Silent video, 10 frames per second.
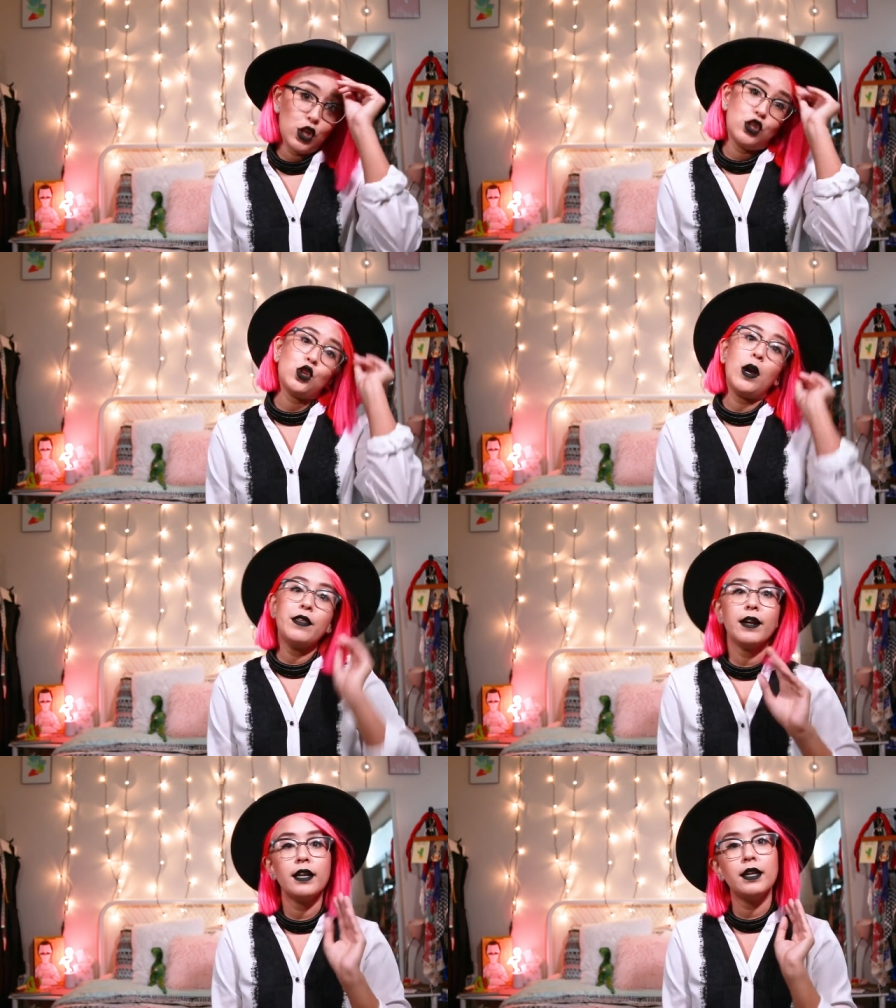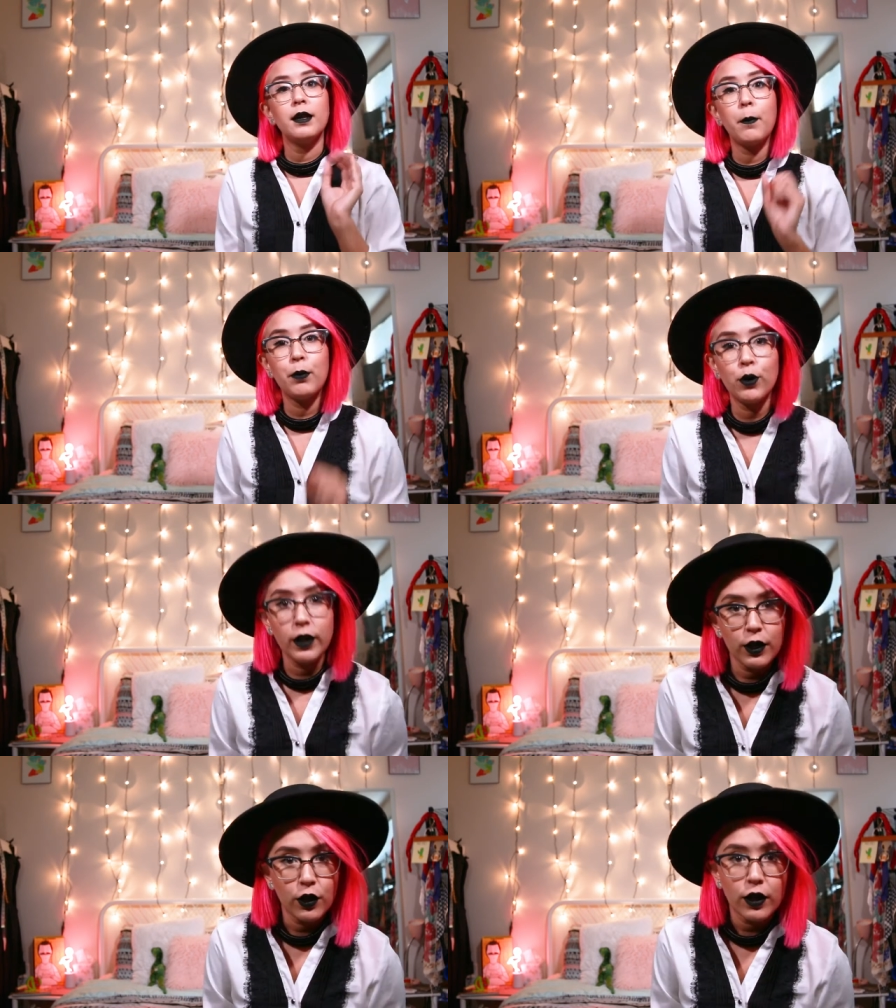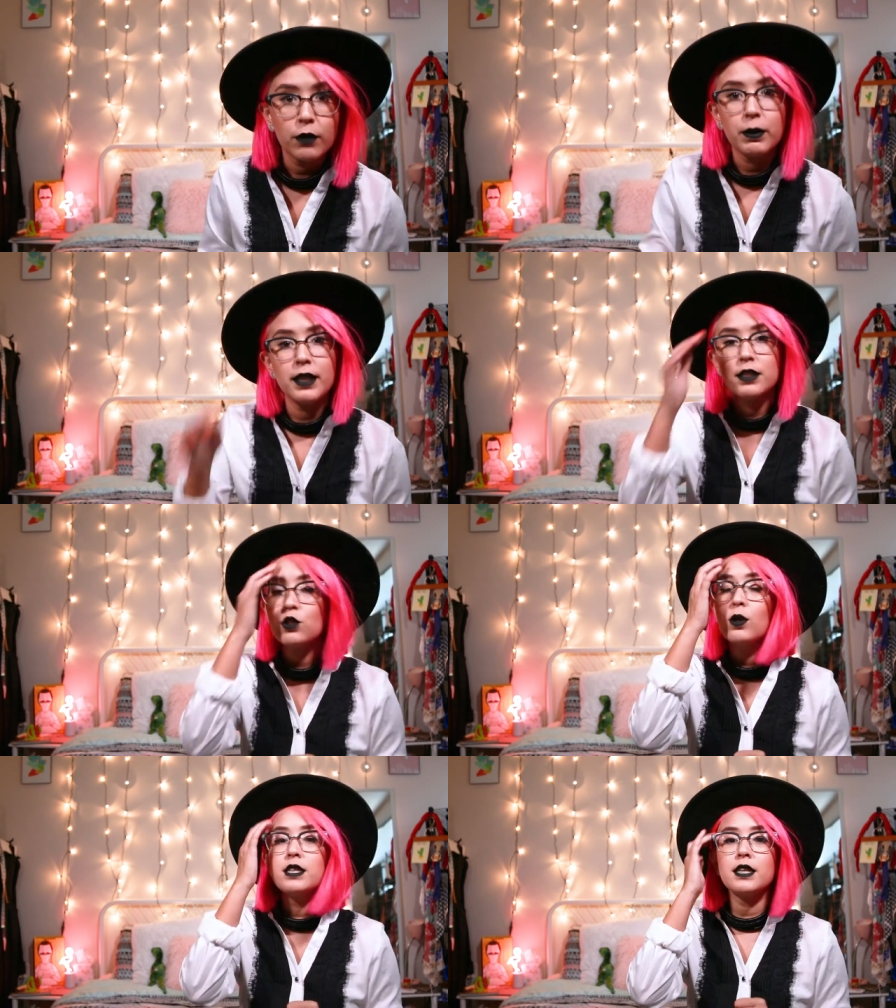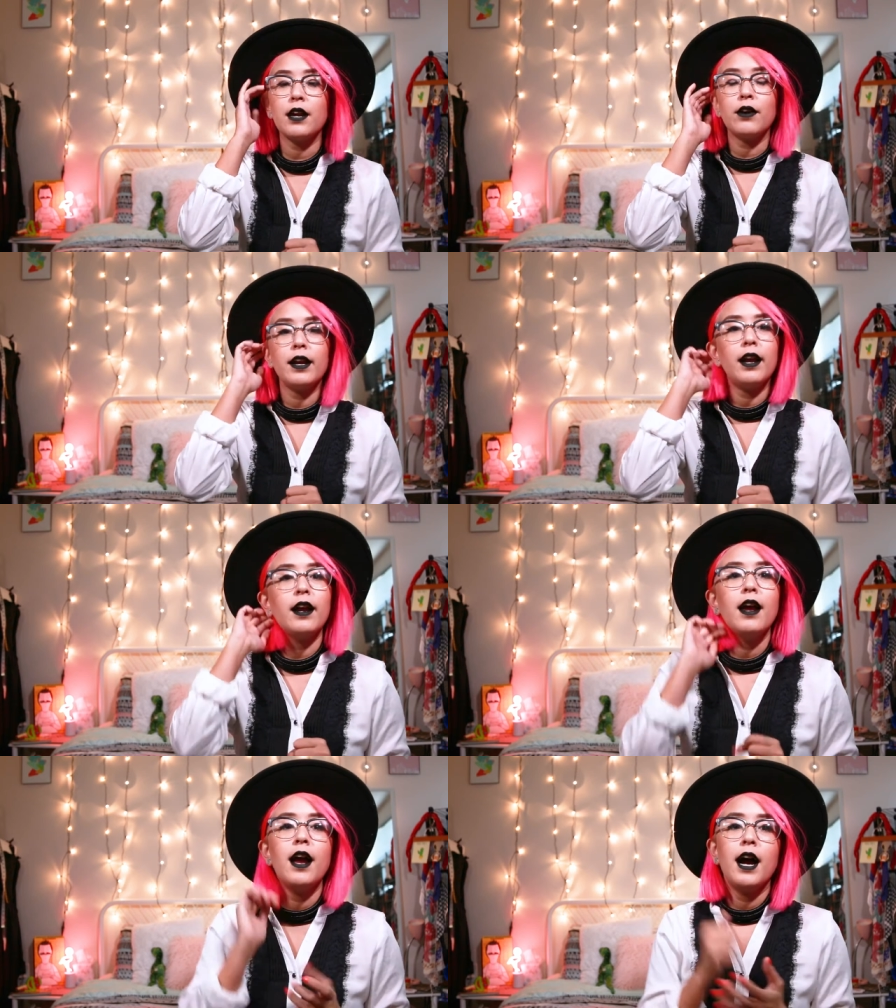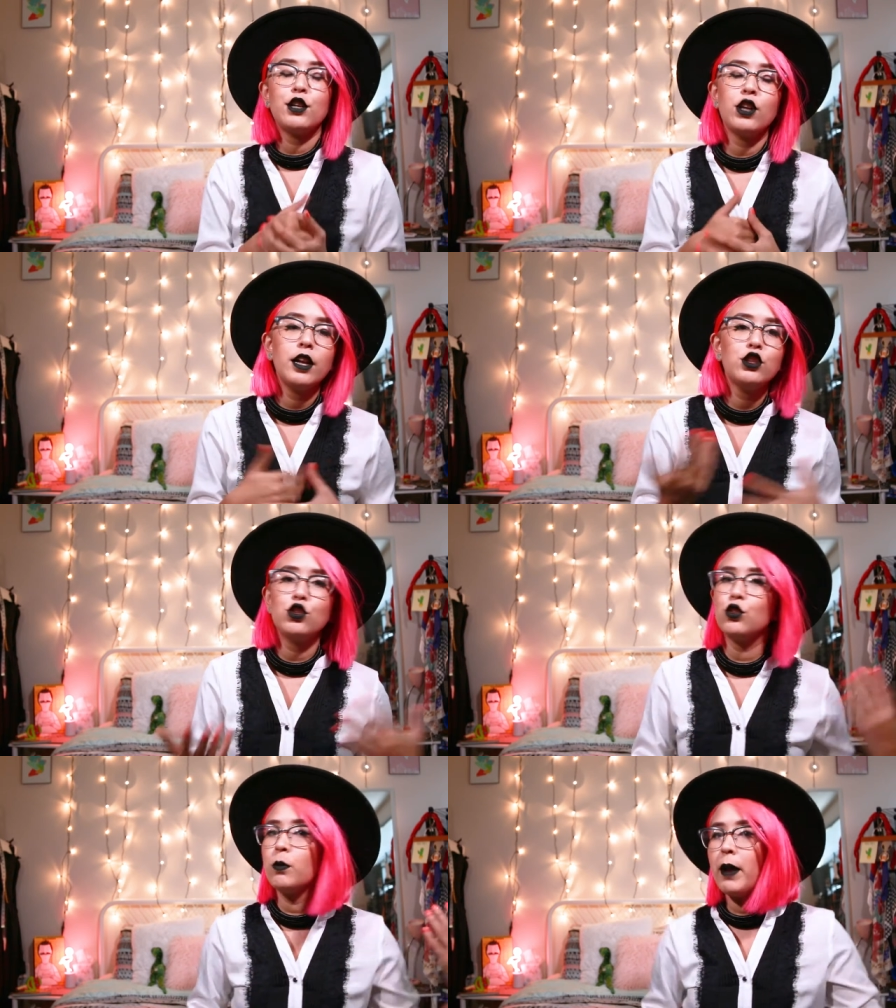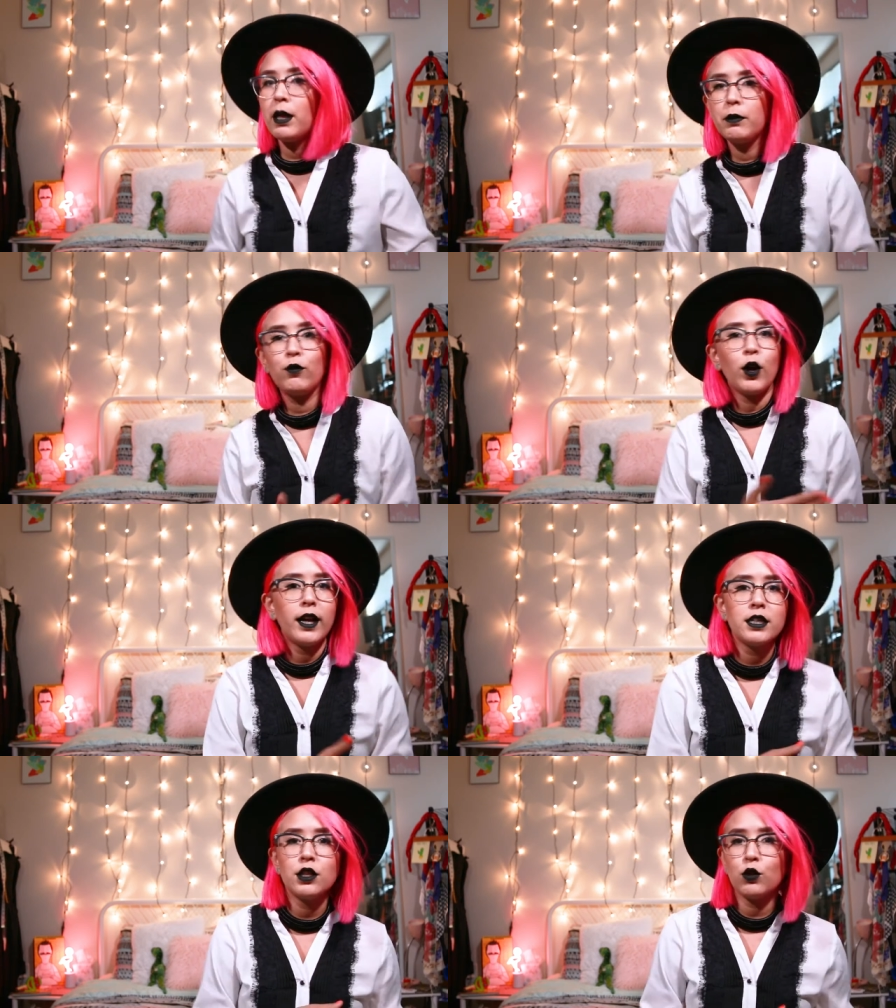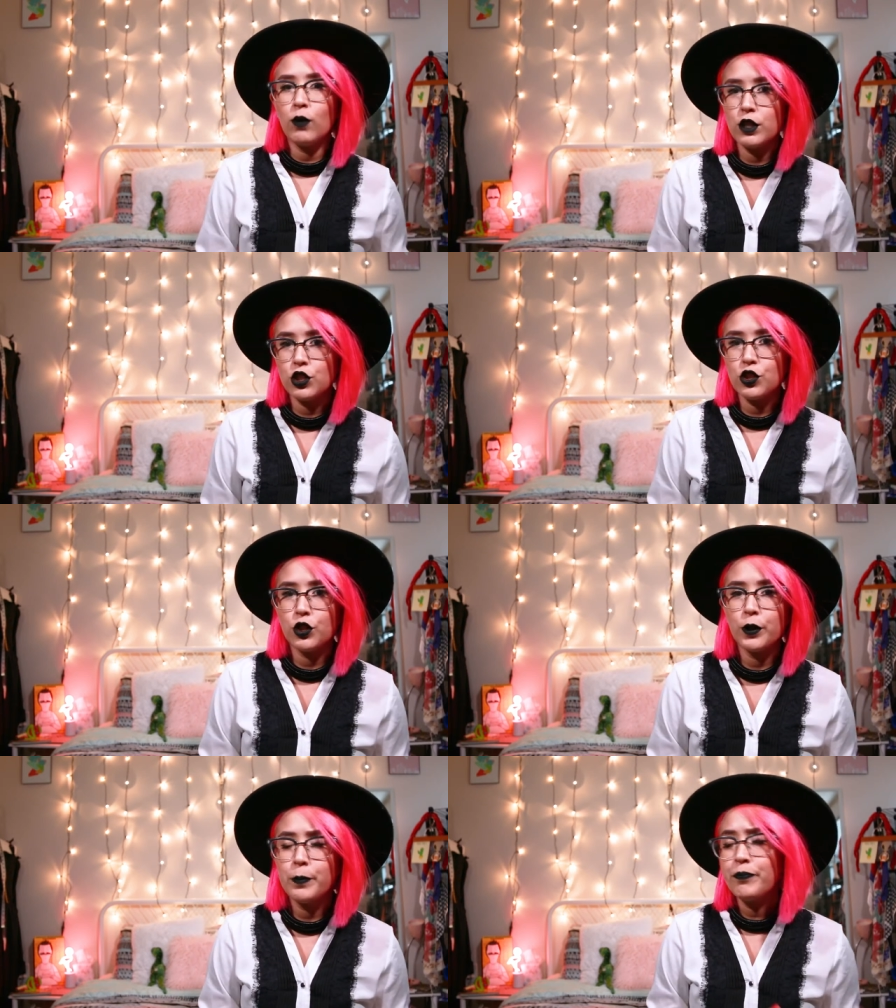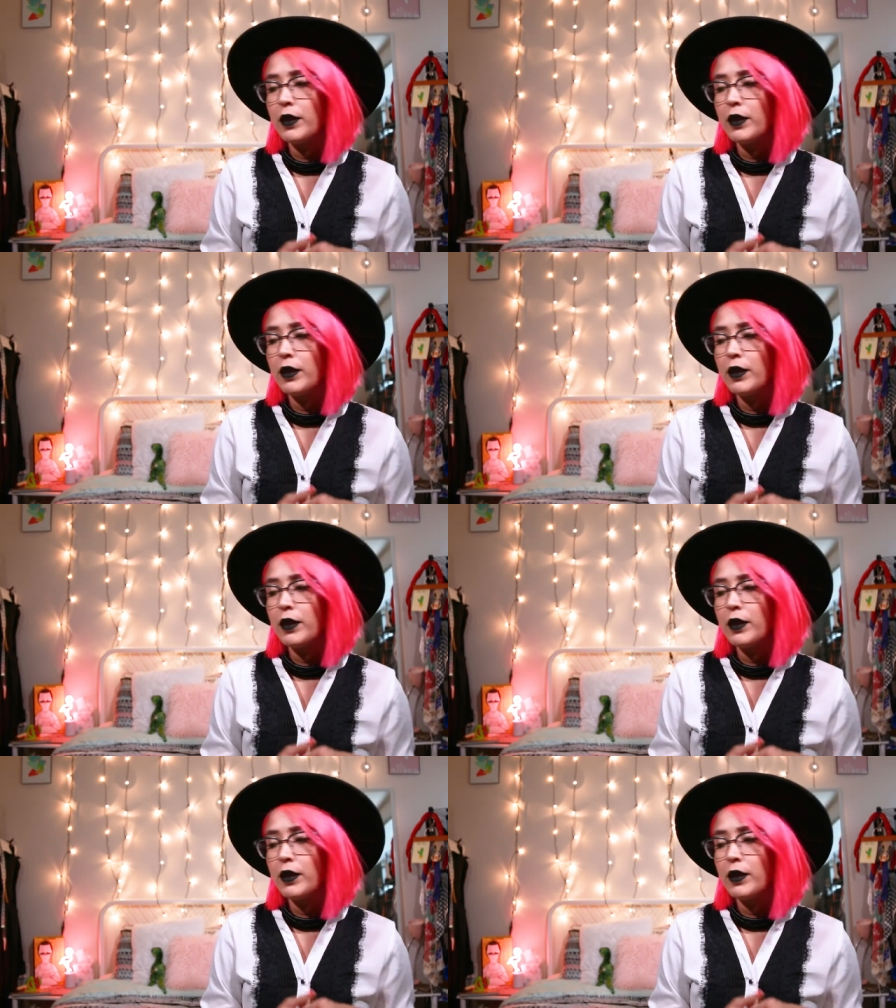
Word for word: So I think I did pretty good, because it's always scary. I try not to do the math before I get to the register,